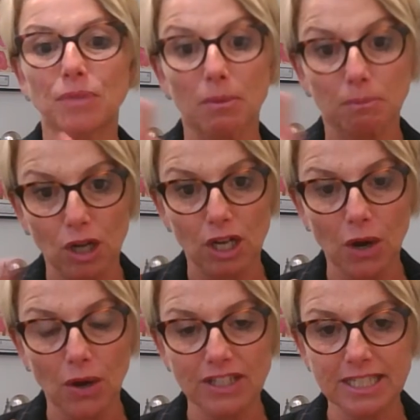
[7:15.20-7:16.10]
Put a
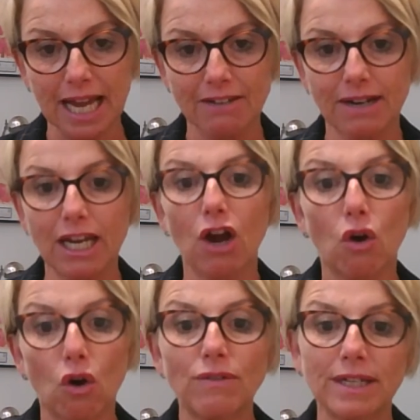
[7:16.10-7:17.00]
note in the diary,
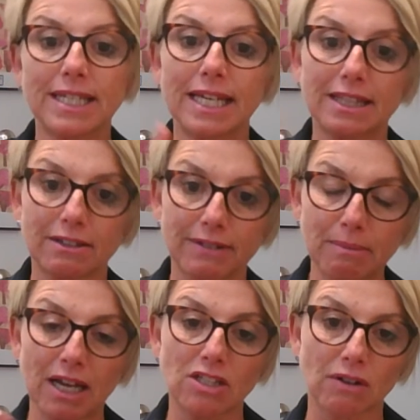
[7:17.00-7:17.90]
or indeed their
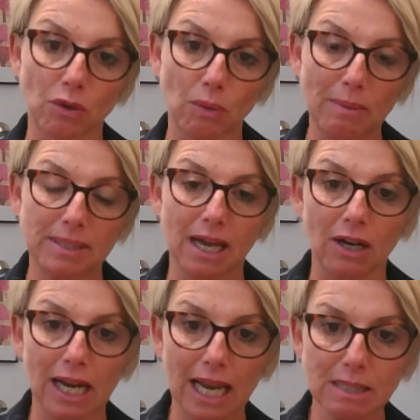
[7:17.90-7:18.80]
emails are on the website and
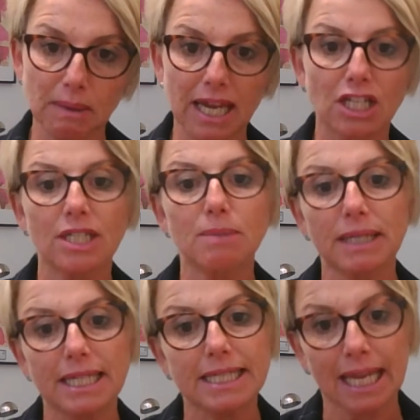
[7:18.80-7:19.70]
class pages.
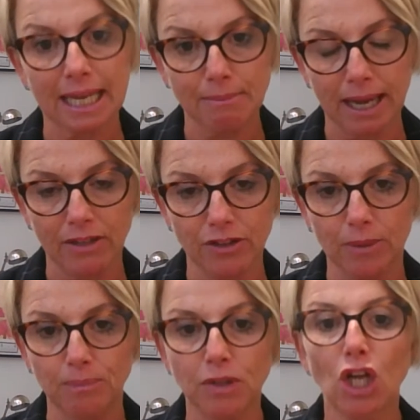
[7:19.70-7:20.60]
Please email
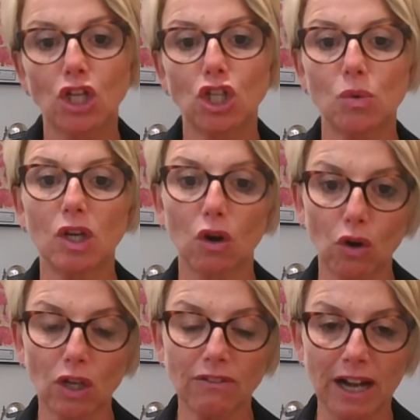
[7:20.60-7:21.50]
them. You will
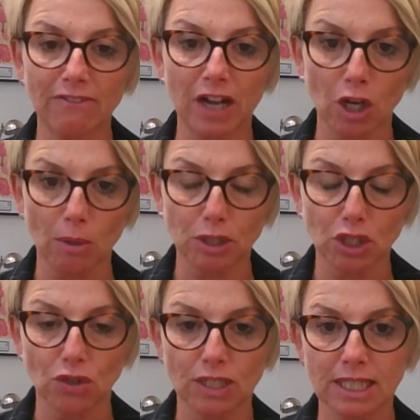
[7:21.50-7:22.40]
all have an
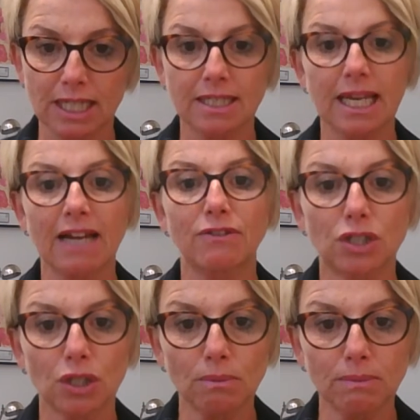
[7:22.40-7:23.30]
opportunity to have a
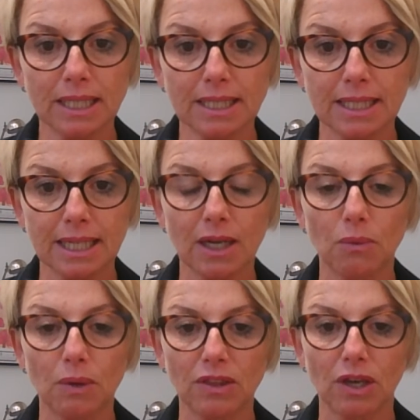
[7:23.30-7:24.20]
Zoom meeting
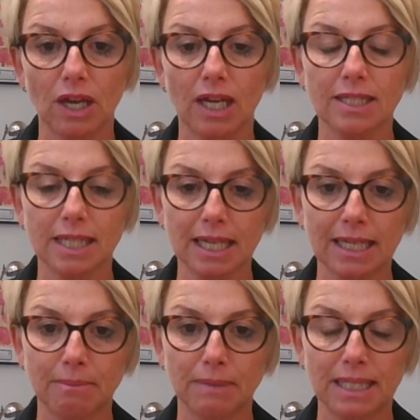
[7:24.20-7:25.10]
with a settling
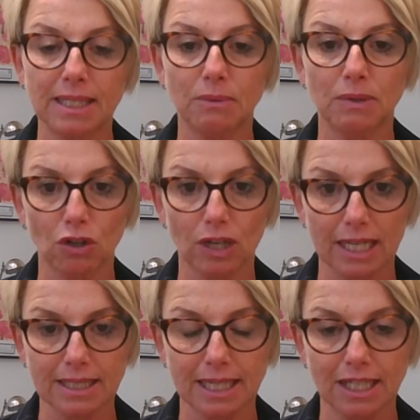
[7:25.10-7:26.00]
in meeting with your
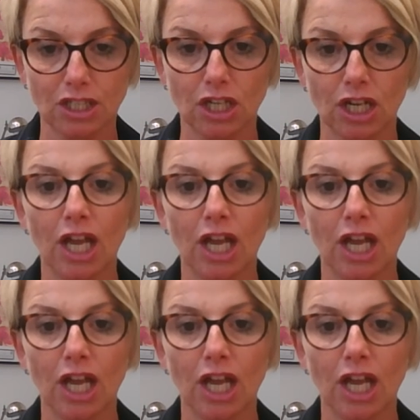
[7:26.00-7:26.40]
class teacher.